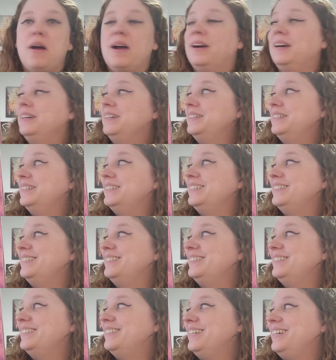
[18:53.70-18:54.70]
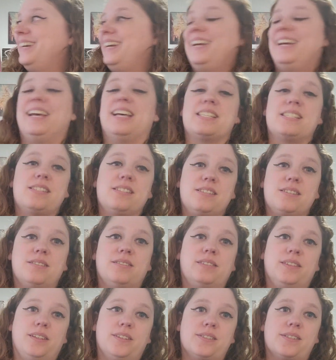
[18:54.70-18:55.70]
It hasn't
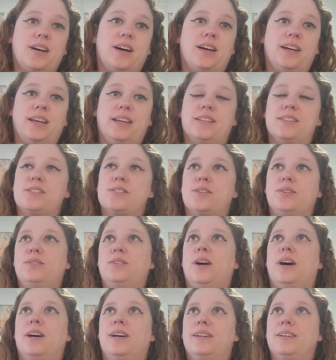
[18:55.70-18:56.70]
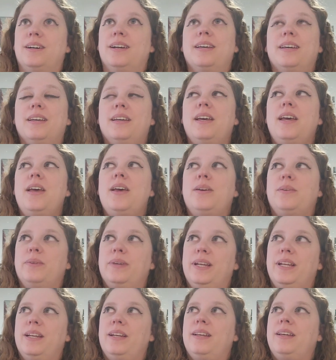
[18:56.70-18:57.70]
snowed in Utah in so long. Like,
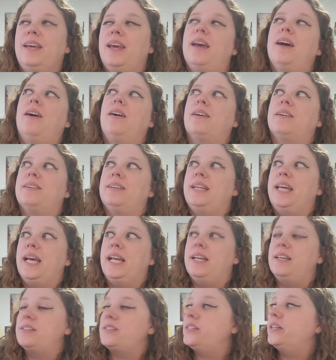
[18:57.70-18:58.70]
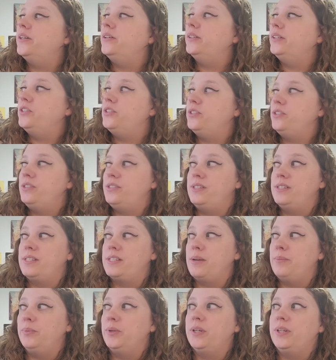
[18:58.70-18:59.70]
we didn't get hardly any snow in
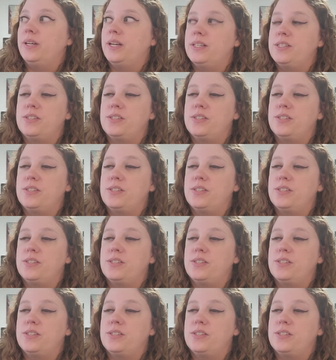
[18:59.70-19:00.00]
December,